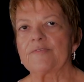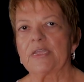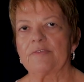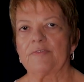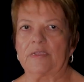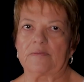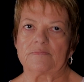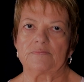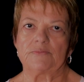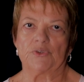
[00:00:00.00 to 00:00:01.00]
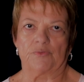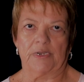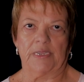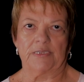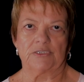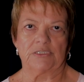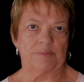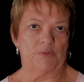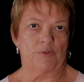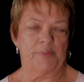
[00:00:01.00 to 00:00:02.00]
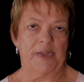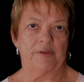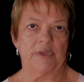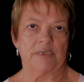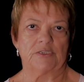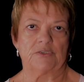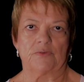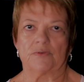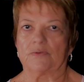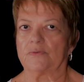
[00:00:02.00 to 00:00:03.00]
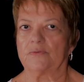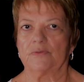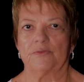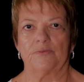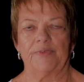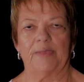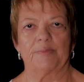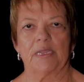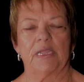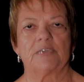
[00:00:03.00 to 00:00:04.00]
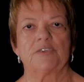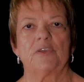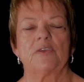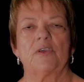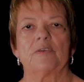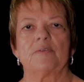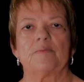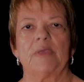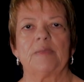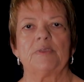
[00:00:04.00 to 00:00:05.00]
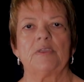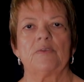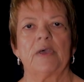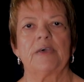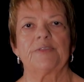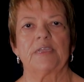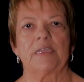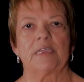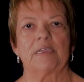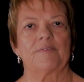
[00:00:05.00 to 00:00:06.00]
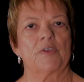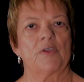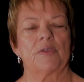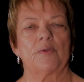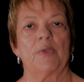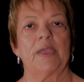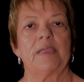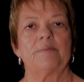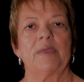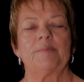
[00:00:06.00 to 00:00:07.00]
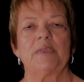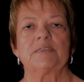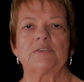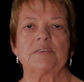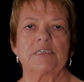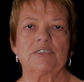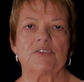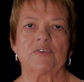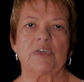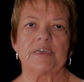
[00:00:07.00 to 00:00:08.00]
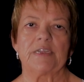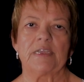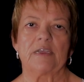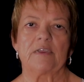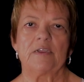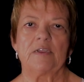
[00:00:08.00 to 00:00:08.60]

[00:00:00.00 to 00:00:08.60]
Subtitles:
of leaving your relationship, your marriage, your family, I don't know. Maybe you are thinking of going away, and maybe it's not such a good idea.